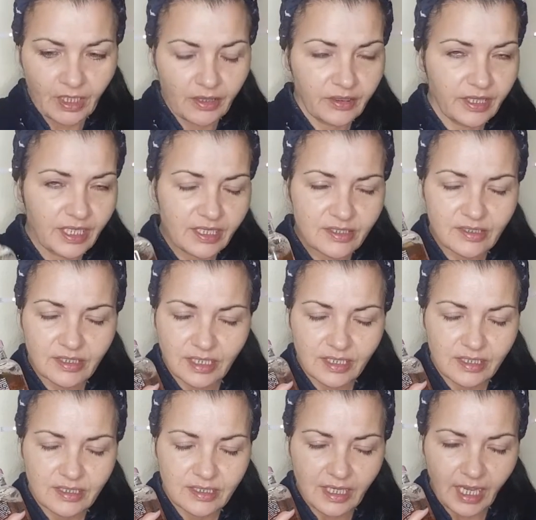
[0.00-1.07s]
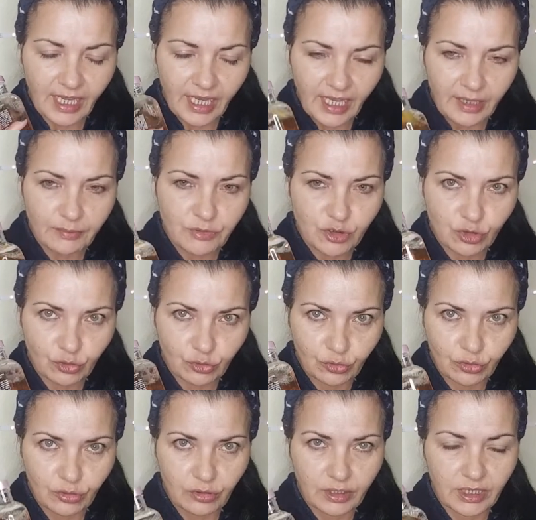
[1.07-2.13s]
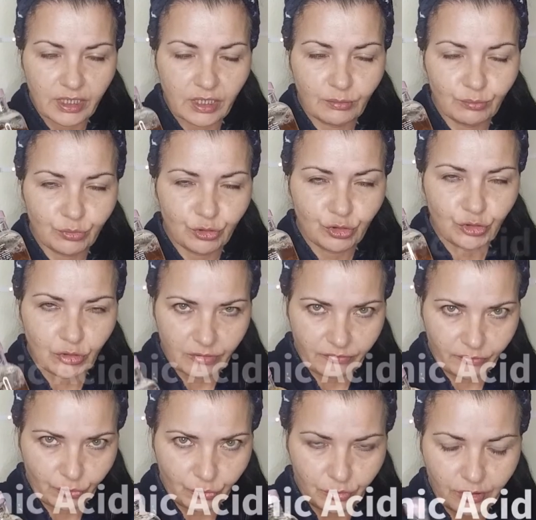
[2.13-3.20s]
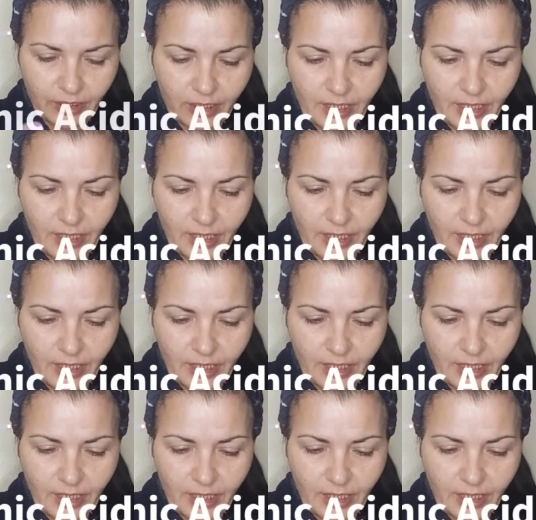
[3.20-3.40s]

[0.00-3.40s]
This is absolutely beautiful.